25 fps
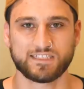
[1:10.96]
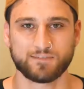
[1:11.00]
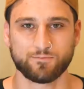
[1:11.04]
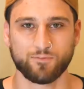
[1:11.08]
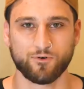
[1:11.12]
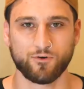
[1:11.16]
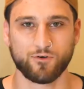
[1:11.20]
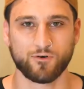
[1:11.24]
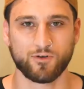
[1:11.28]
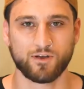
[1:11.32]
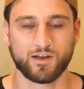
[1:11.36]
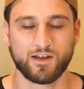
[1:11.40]

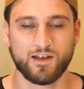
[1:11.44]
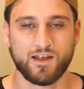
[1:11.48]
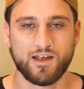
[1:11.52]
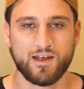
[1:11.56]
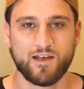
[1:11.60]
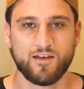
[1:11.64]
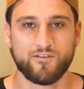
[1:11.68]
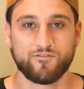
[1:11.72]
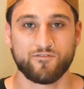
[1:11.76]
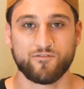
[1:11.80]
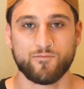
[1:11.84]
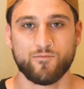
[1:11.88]
sport
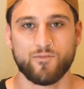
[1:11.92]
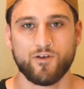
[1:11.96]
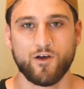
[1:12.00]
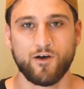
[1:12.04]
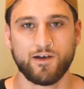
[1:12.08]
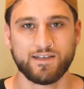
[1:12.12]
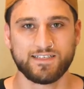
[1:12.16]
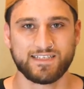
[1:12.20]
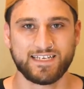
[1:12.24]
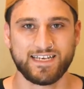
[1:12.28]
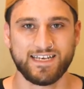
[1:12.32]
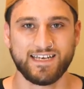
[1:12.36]
from
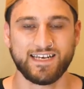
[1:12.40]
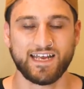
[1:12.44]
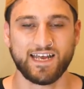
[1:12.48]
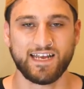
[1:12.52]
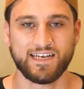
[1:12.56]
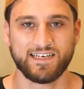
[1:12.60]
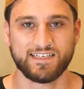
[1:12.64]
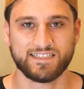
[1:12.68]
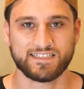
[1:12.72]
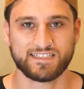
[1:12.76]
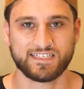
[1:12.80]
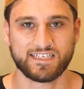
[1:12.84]

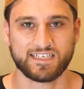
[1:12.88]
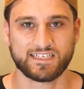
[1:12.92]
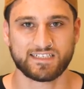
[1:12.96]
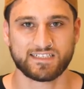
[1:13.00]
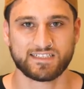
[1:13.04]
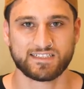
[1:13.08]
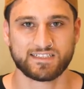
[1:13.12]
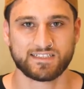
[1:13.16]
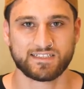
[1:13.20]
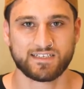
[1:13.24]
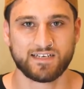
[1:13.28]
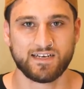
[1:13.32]

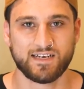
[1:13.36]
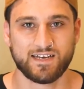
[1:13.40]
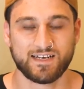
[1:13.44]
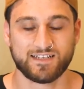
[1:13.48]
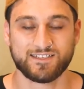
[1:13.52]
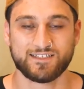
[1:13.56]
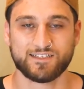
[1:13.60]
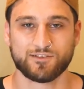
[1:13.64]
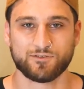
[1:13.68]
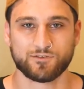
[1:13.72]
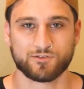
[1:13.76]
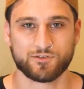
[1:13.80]
1986
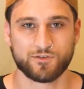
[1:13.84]
until